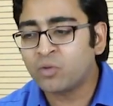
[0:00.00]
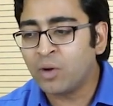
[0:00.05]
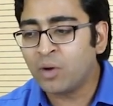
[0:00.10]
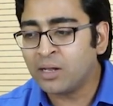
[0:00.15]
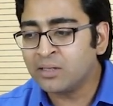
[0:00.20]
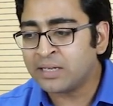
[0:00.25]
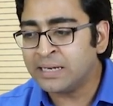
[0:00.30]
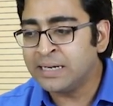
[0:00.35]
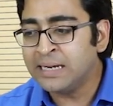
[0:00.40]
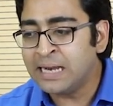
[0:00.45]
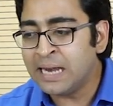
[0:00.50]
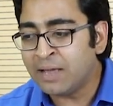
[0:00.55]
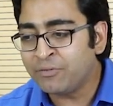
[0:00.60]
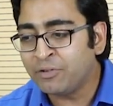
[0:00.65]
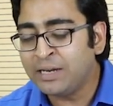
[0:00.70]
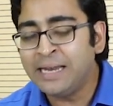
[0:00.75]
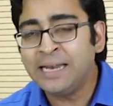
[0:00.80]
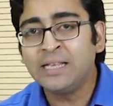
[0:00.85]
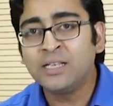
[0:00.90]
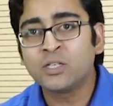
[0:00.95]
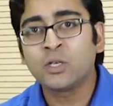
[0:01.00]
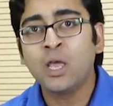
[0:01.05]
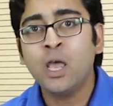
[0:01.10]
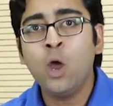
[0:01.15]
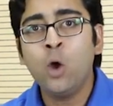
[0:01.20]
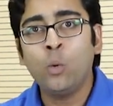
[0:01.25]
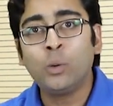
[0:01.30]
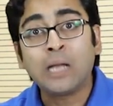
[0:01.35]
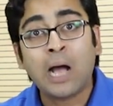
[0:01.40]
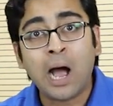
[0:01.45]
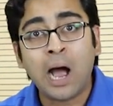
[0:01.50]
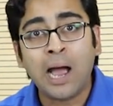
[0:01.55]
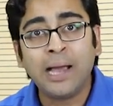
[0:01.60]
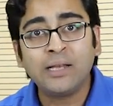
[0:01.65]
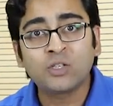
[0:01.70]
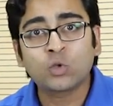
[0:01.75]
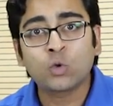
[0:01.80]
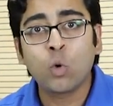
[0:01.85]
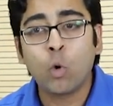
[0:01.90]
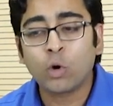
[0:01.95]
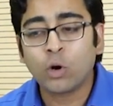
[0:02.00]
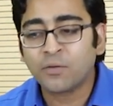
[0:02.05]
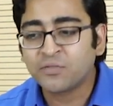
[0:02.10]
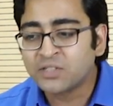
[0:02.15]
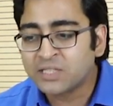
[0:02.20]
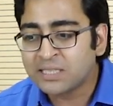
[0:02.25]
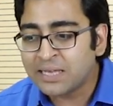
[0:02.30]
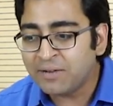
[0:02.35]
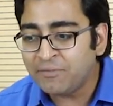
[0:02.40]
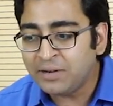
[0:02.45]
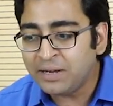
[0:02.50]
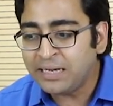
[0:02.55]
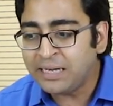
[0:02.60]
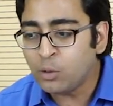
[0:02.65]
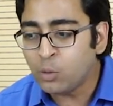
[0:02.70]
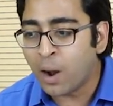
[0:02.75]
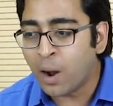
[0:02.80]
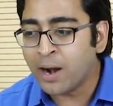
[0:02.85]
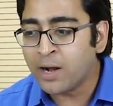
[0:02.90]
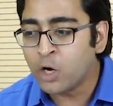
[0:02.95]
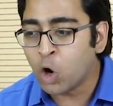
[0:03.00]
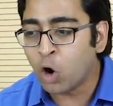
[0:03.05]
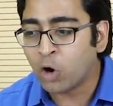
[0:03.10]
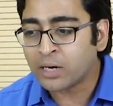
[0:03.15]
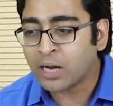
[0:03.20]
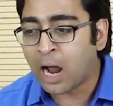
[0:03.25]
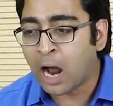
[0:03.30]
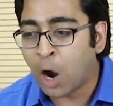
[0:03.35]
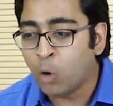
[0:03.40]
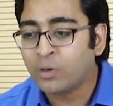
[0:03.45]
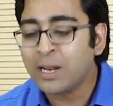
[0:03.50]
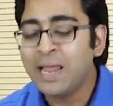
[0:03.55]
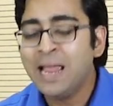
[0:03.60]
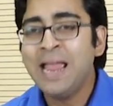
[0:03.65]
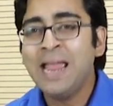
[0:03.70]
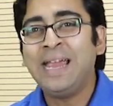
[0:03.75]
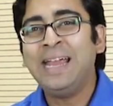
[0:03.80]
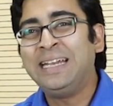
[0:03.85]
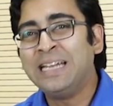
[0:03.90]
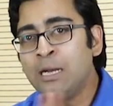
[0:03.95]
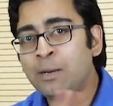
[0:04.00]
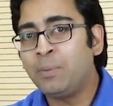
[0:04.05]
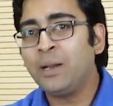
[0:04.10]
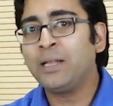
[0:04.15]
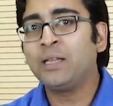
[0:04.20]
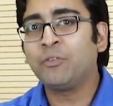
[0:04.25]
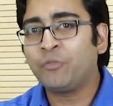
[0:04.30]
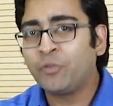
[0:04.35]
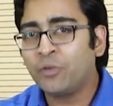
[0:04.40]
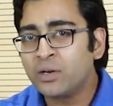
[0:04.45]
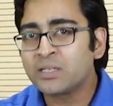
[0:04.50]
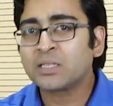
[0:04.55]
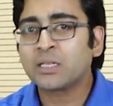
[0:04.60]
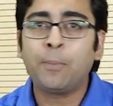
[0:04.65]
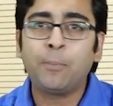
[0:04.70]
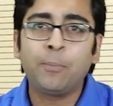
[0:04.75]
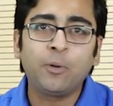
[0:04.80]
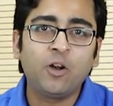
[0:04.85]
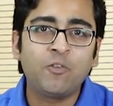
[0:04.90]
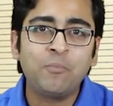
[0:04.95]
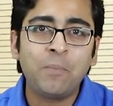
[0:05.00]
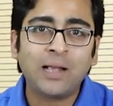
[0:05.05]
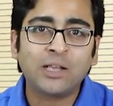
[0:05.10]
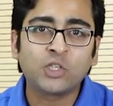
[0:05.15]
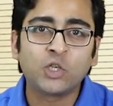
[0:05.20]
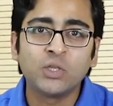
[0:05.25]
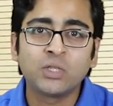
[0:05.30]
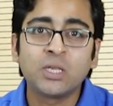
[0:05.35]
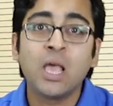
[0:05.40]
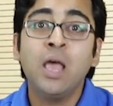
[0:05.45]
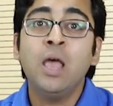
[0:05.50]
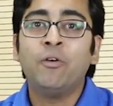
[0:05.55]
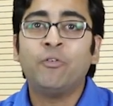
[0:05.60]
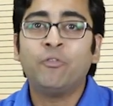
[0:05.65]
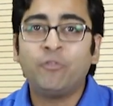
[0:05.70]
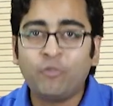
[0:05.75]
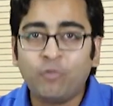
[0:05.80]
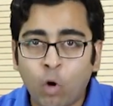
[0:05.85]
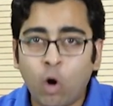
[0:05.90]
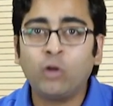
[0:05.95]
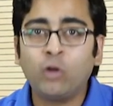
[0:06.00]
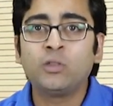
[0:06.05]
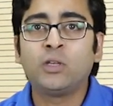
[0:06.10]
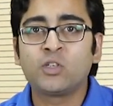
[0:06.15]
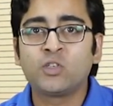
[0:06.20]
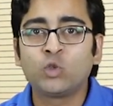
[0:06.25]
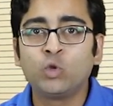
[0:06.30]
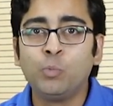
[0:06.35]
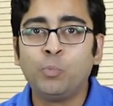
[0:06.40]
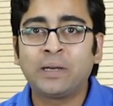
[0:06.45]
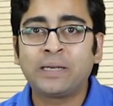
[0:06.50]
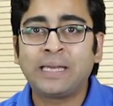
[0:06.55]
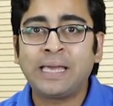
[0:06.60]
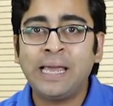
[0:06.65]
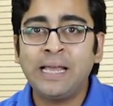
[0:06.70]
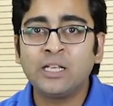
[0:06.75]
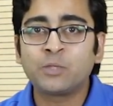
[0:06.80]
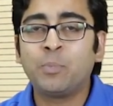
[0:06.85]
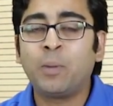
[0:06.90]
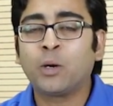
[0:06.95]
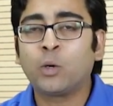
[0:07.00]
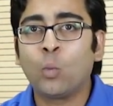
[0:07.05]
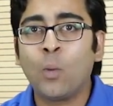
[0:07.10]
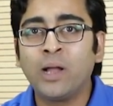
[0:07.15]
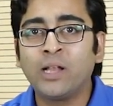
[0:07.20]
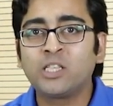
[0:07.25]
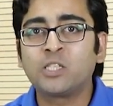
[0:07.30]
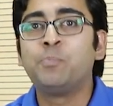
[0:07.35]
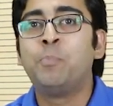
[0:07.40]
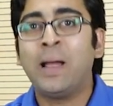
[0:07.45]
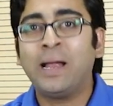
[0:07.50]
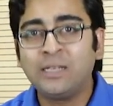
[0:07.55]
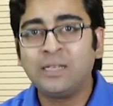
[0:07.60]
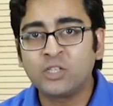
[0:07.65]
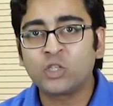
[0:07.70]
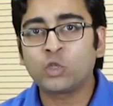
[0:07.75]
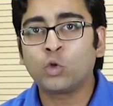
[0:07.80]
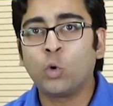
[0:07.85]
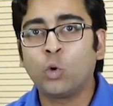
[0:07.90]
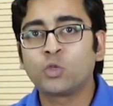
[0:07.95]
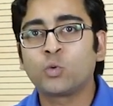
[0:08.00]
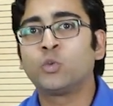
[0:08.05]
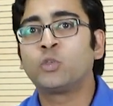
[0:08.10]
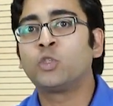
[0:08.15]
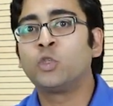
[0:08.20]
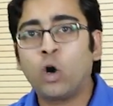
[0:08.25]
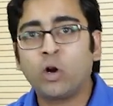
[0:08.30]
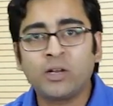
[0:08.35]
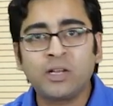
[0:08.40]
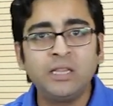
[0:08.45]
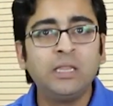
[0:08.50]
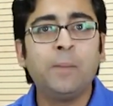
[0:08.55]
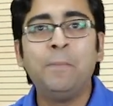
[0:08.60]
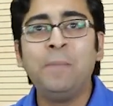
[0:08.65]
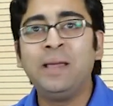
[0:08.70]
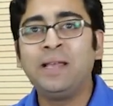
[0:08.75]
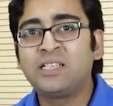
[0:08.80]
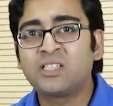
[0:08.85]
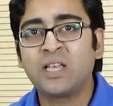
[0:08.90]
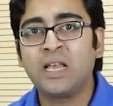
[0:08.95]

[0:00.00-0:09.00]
runs in 11 innings with a high score of 71 not out. He didn't play the first couple of matches for the Super Kings, but once Ben Stokes was not in the mix